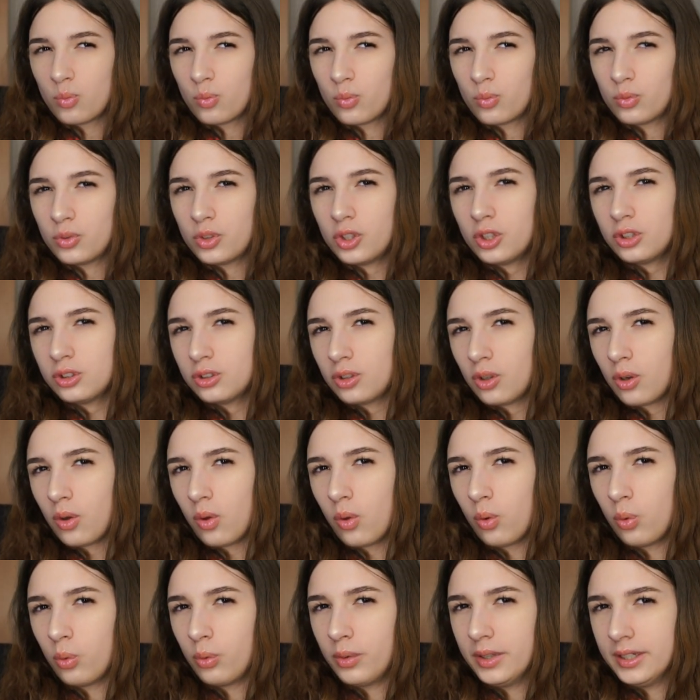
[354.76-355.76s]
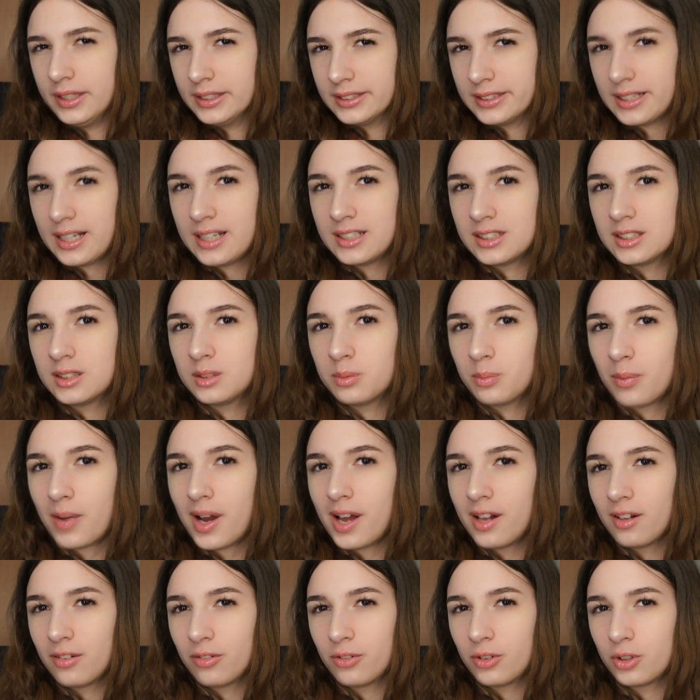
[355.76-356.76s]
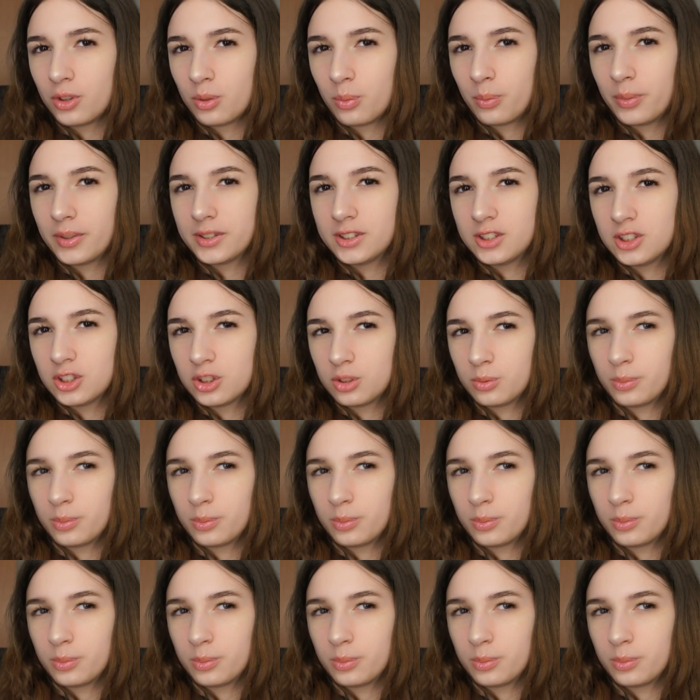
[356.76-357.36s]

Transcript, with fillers: Not always. I smile for the pictures,